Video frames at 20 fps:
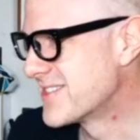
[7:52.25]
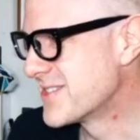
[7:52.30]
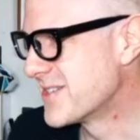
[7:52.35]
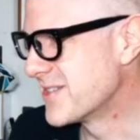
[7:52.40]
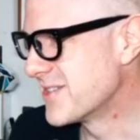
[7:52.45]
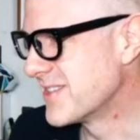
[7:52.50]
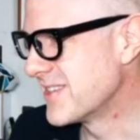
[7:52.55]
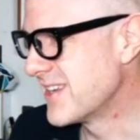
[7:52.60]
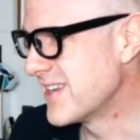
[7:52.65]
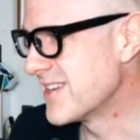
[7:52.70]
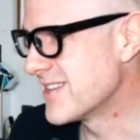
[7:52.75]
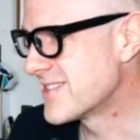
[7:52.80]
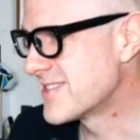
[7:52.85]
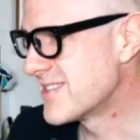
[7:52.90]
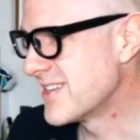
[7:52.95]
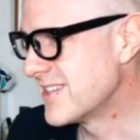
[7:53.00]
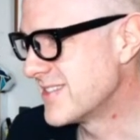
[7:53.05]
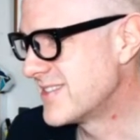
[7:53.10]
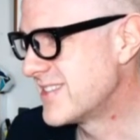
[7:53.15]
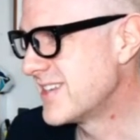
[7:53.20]
So
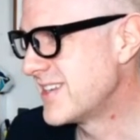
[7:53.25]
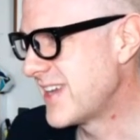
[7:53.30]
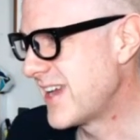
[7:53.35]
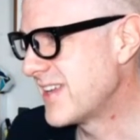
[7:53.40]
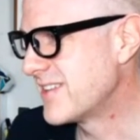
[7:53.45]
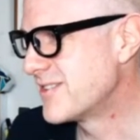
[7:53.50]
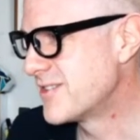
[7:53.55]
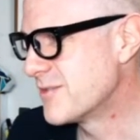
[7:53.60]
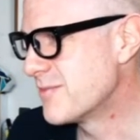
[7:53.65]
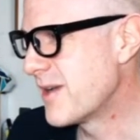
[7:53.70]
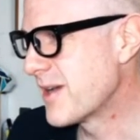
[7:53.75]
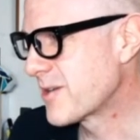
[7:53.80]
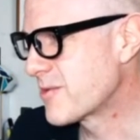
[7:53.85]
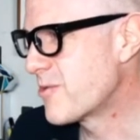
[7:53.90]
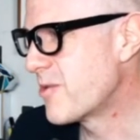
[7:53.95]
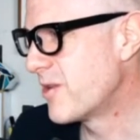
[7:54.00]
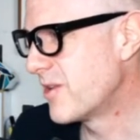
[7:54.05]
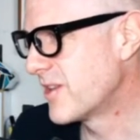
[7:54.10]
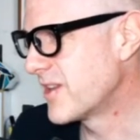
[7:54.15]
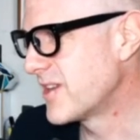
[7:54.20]
yes, it did add to my
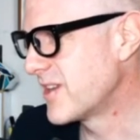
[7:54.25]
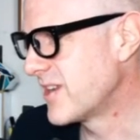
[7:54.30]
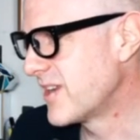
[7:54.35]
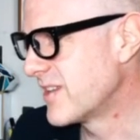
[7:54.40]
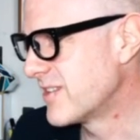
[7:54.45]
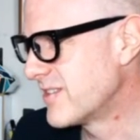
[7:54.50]
quality.